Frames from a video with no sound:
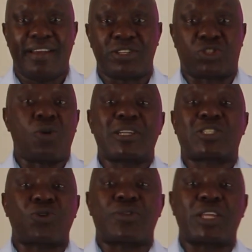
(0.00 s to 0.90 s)
So
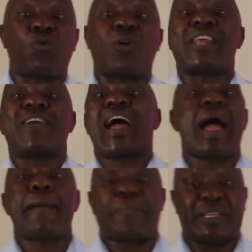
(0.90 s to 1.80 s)
much so that whatever
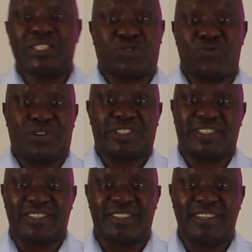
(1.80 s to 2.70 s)
happens to
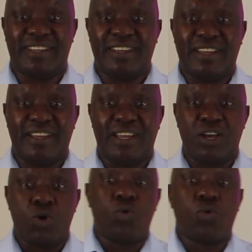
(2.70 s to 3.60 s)
us,
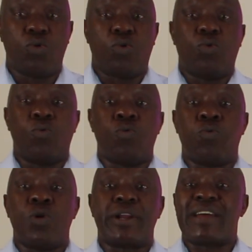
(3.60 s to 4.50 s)

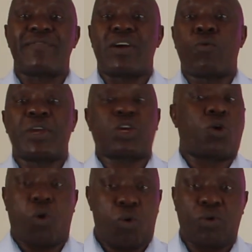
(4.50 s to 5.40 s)
wherever we
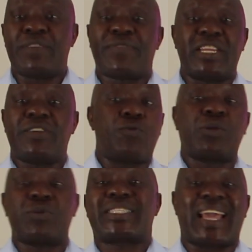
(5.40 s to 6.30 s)
go, even
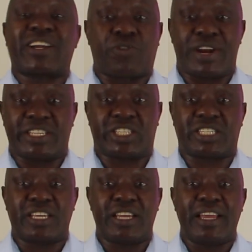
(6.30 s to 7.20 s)
when we
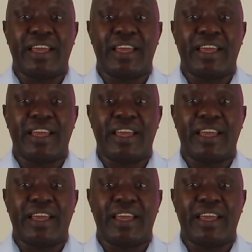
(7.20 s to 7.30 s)
digress,